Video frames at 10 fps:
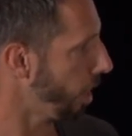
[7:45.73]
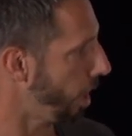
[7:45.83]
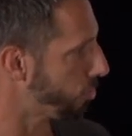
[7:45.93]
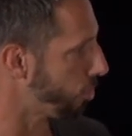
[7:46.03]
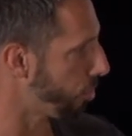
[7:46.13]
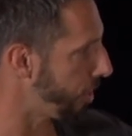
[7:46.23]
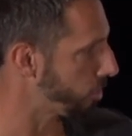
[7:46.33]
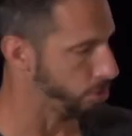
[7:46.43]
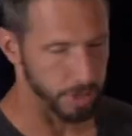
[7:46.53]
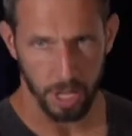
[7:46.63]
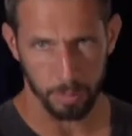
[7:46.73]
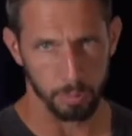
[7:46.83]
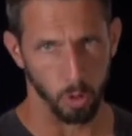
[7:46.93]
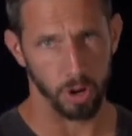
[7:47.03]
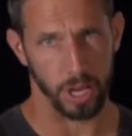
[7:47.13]
And so things are becoming
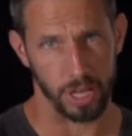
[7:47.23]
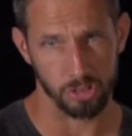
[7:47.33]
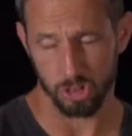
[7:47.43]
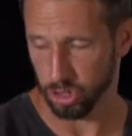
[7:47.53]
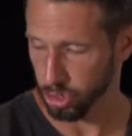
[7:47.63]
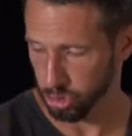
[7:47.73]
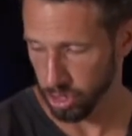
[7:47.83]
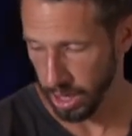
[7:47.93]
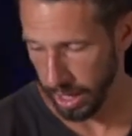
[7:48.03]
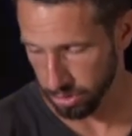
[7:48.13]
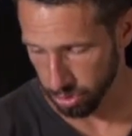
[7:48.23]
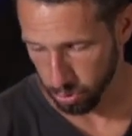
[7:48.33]
more institutionalized,